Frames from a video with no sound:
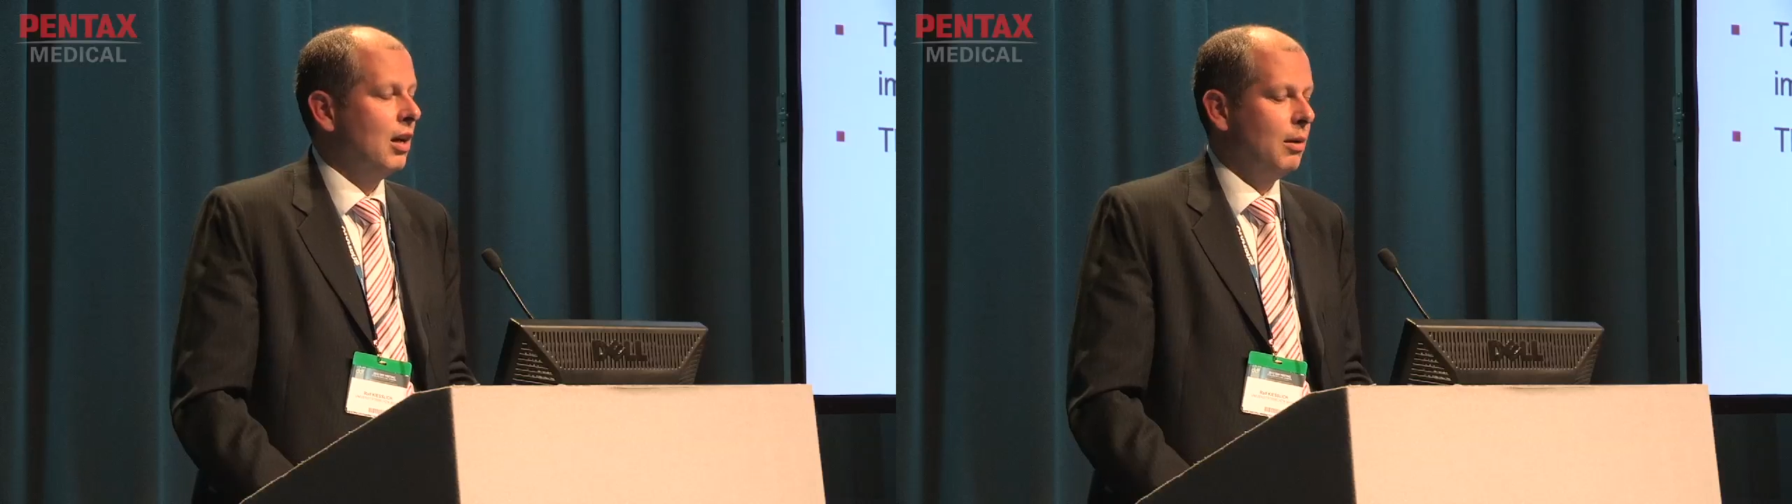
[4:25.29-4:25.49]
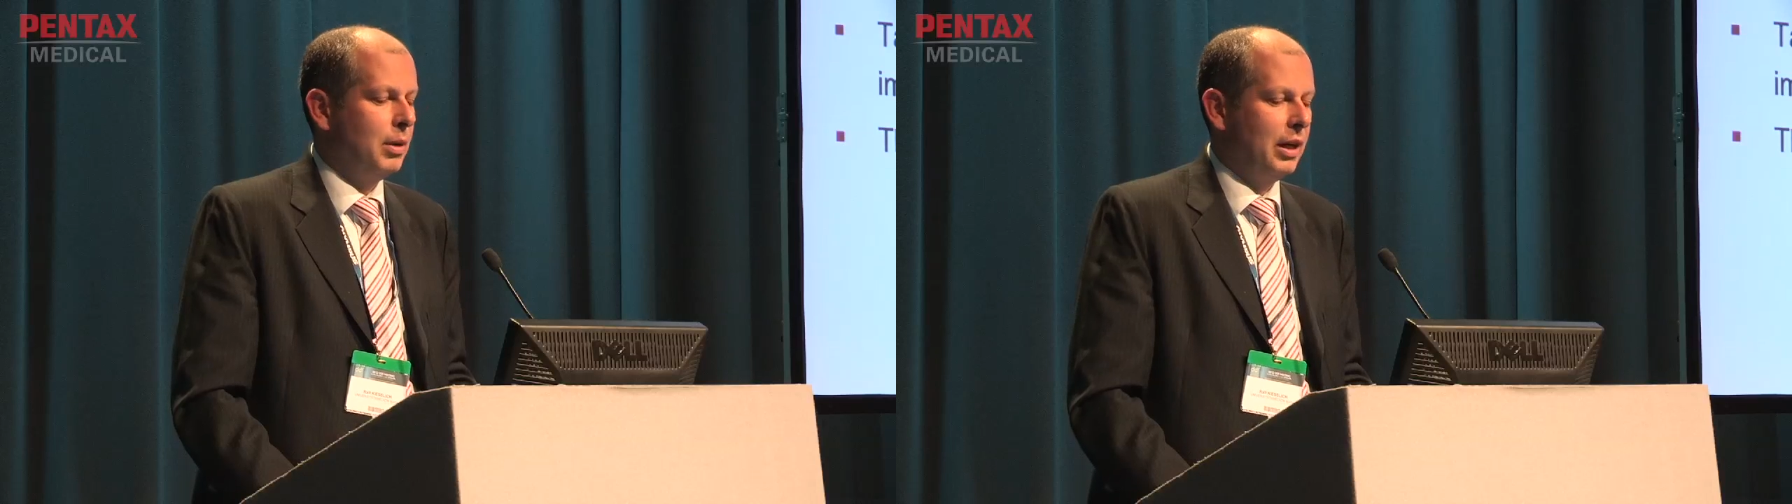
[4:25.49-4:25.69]

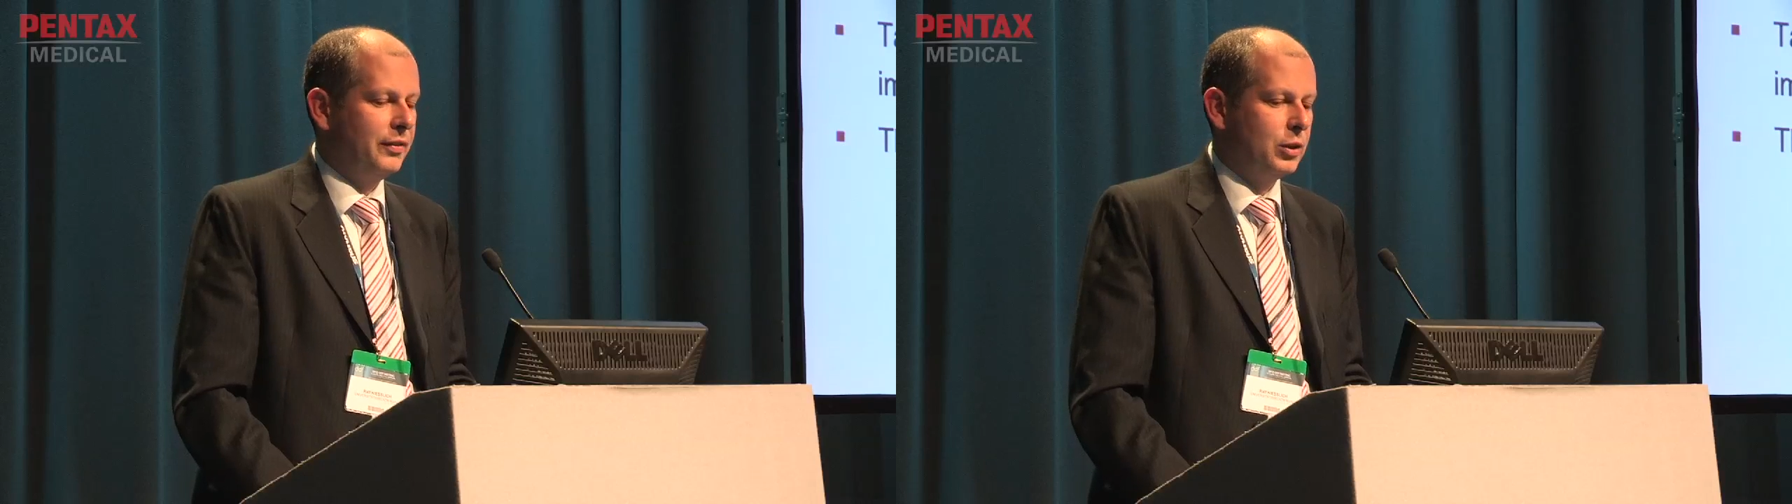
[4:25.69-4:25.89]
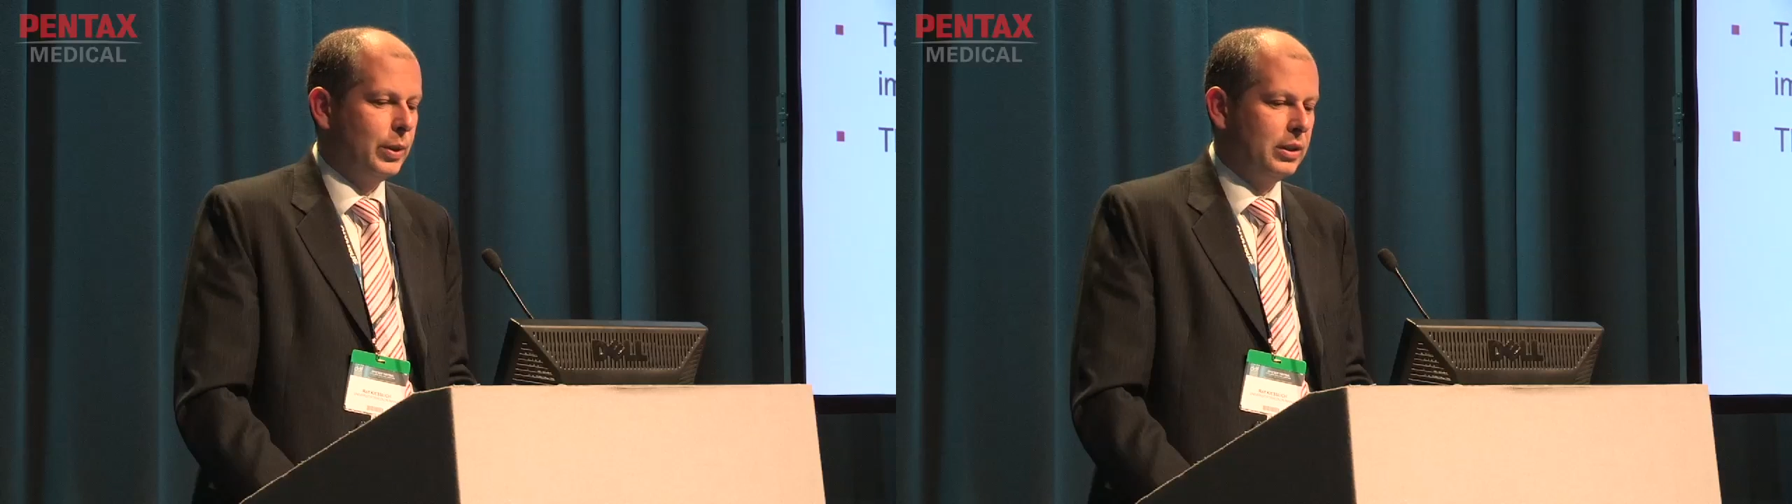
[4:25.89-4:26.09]

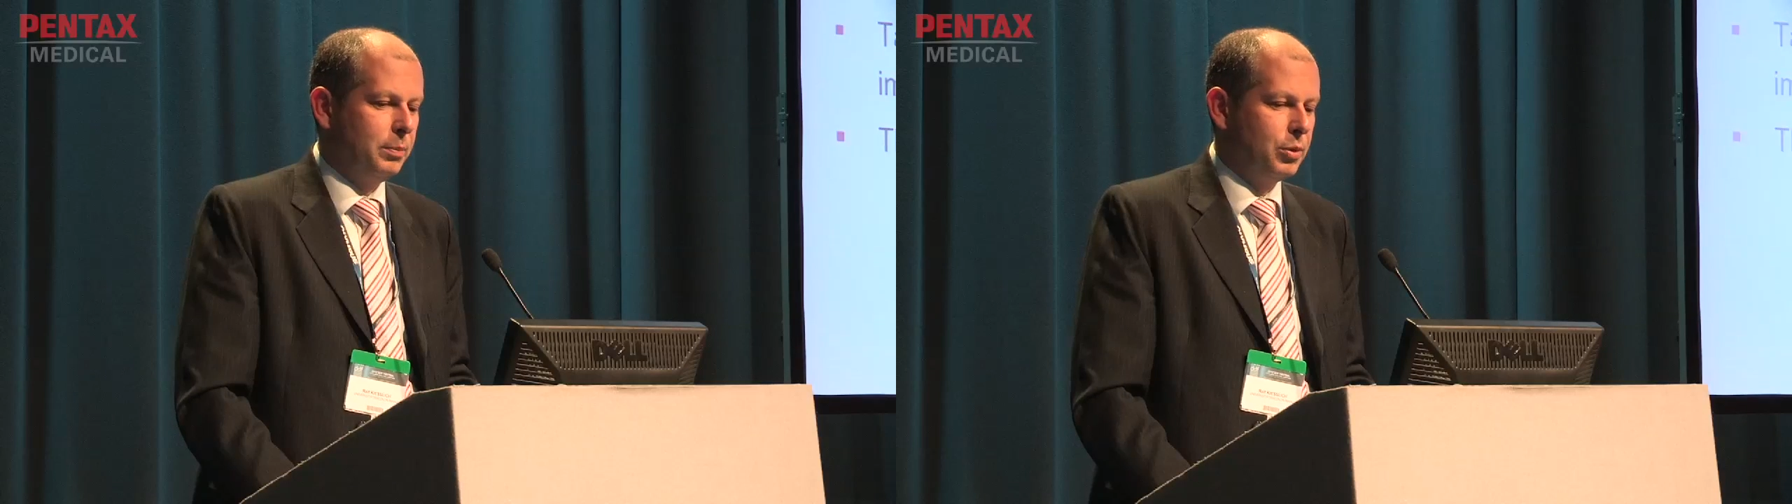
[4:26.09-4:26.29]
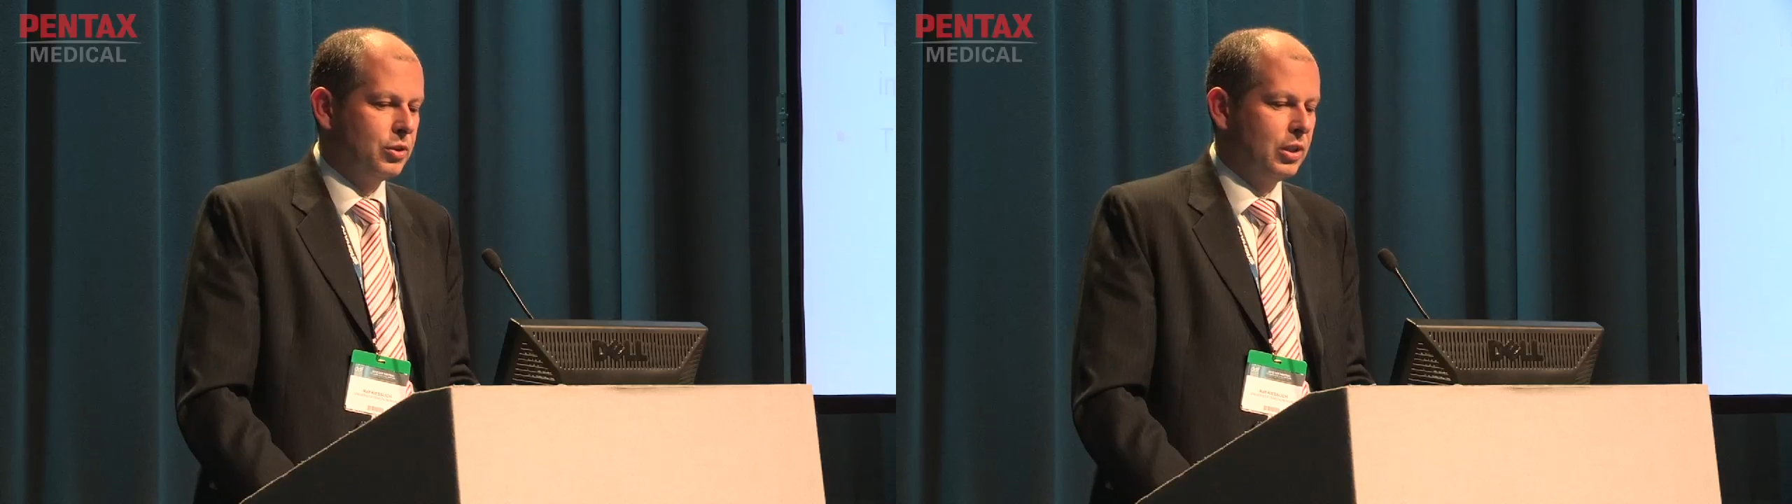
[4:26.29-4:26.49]
above
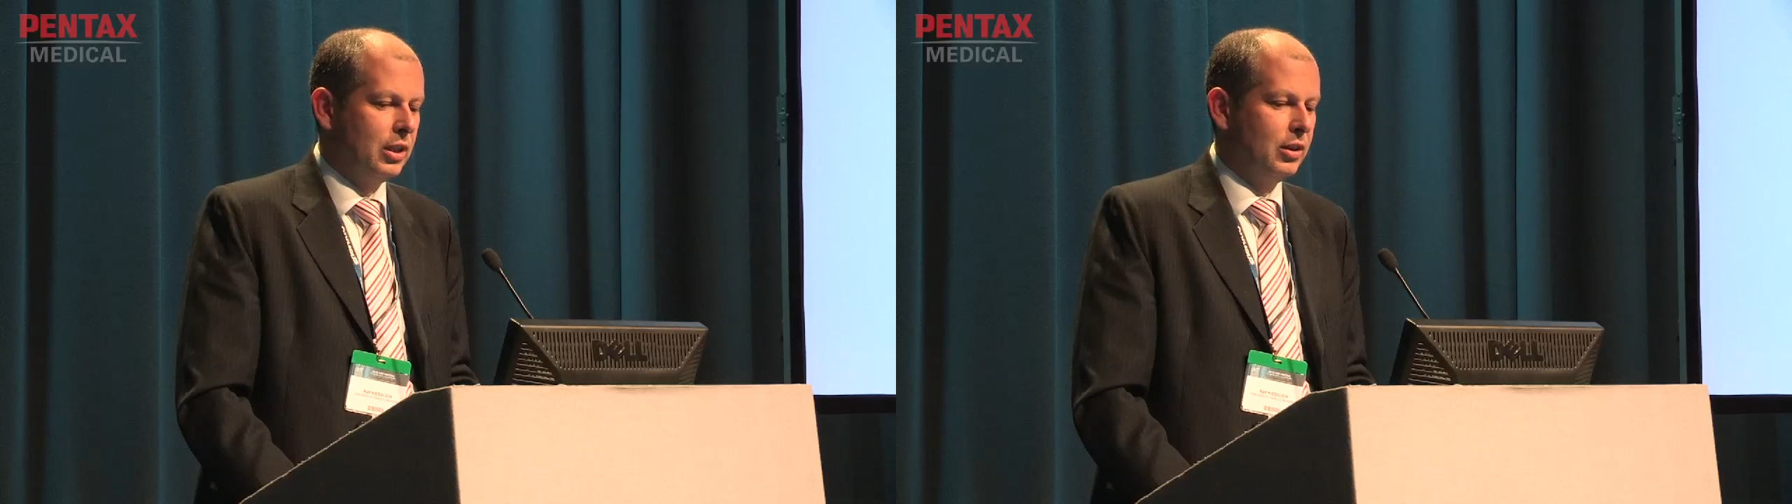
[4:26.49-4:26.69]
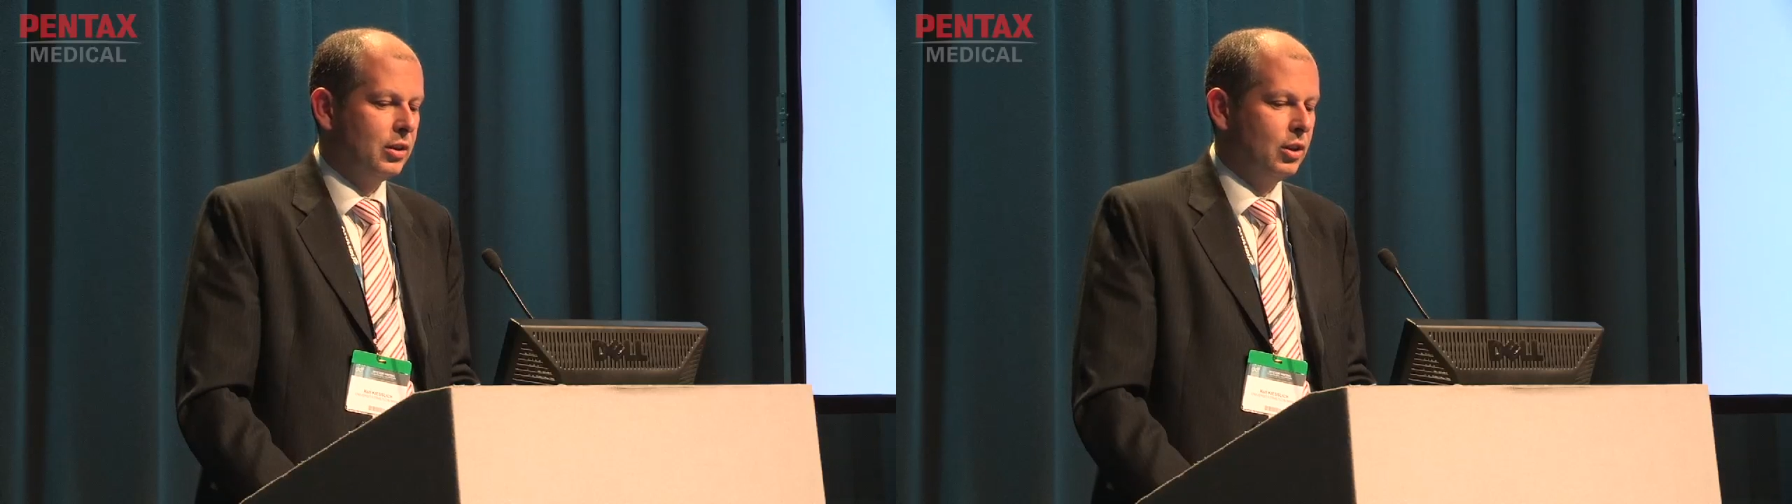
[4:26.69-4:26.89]

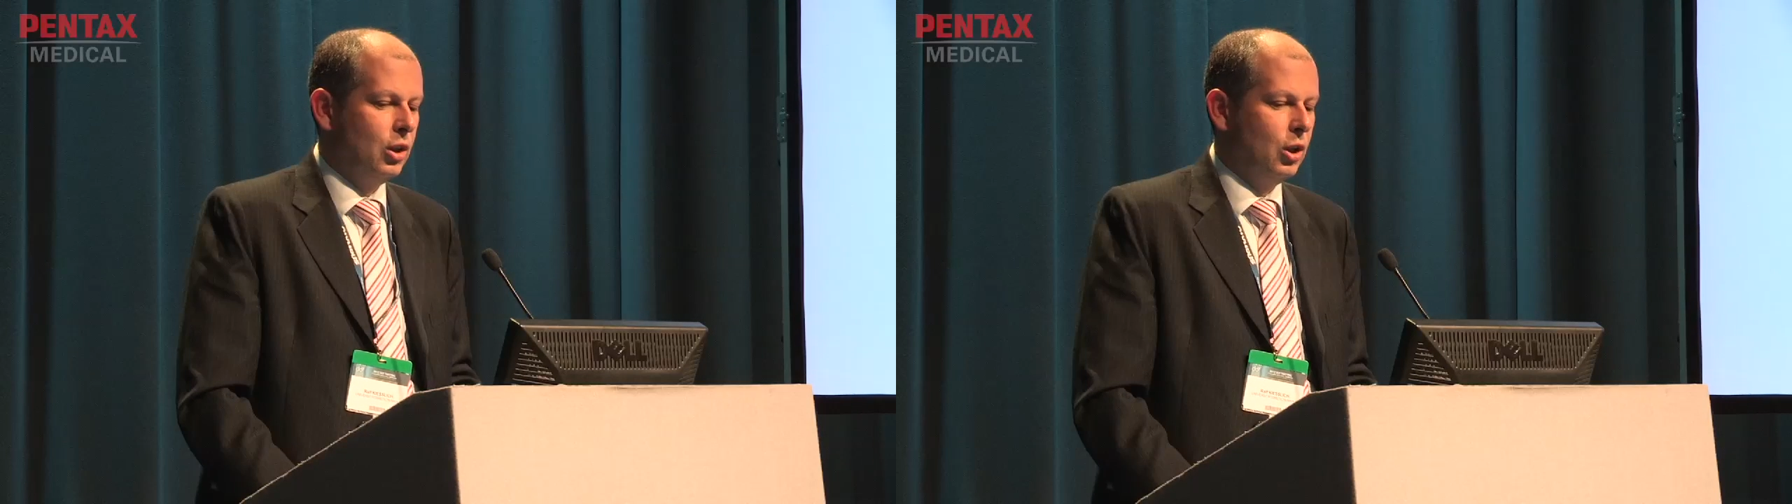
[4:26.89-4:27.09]
20%.